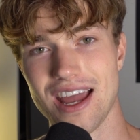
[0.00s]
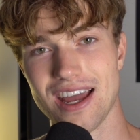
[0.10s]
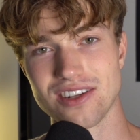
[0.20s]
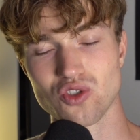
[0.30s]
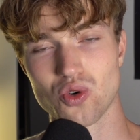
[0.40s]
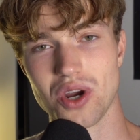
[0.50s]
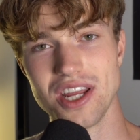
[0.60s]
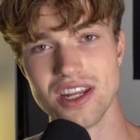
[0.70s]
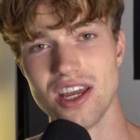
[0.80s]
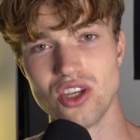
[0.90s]
and
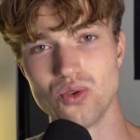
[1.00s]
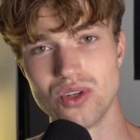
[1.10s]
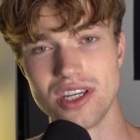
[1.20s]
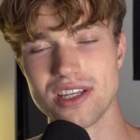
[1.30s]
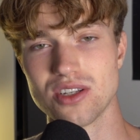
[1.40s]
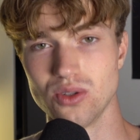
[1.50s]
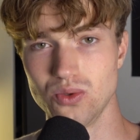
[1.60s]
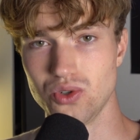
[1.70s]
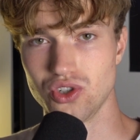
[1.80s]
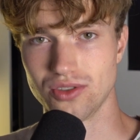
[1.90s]
create a unique
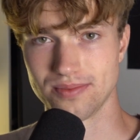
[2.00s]
solution.